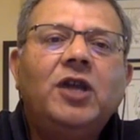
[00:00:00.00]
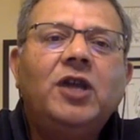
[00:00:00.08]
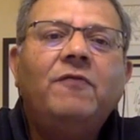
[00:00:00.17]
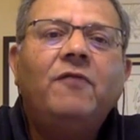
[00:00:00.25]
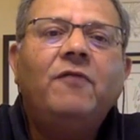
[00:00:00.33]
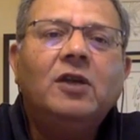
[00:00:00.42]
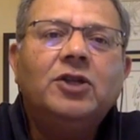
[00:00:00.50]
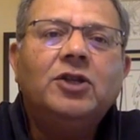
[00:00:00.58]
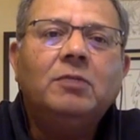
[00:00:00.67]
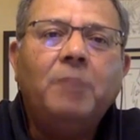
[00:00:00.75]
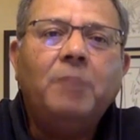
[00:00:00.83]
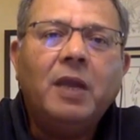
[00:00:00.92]
chain
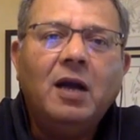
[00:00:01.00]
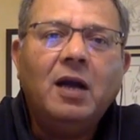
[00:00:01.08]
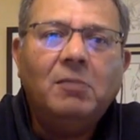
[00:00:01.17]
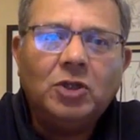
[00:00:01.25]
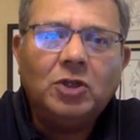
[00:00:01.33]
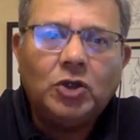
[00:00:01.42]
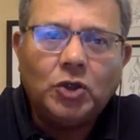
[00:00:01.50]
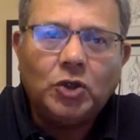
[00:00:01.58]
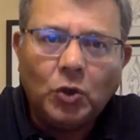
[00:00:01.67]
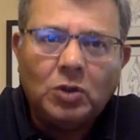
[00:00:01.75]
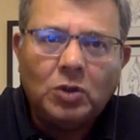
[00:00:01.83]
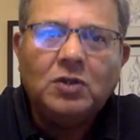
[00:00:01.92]
function become a
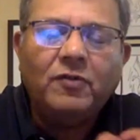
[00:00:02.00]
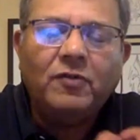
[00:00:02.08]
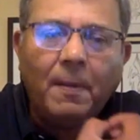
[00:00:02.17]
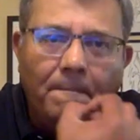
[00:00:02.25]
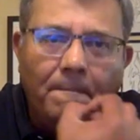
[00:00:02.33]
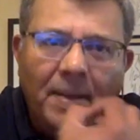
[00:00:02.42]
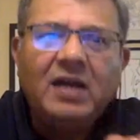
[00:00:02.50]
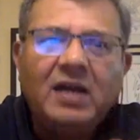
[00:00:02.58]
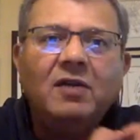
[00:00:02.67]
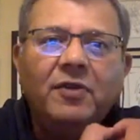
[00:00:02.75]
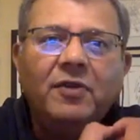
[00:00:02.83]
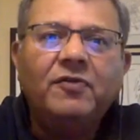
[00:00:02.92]
source of
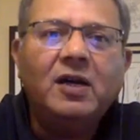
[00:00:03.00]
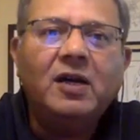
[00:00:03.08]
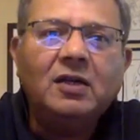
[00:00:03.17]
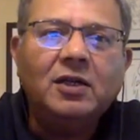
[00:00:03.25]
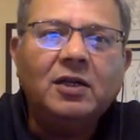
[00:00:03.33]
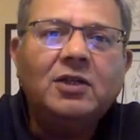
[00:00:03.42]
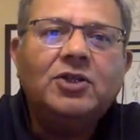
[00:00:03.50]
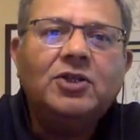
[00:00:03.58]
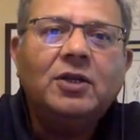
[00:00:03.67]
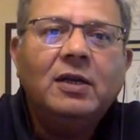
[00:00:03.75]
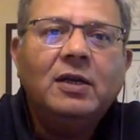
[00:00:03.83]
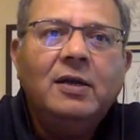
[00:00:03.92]
competitive advantage?
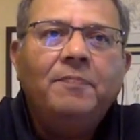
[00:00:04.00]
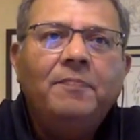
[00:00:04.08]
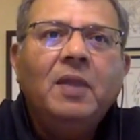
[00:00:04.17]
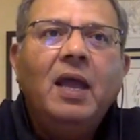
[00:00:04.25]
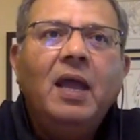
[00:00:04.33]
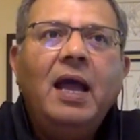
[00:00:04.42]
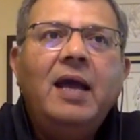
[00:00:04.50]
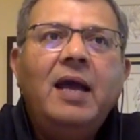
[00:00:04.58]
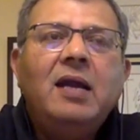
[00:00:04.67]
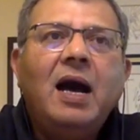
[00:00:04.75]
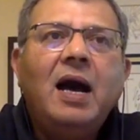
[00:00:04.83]
Yes. And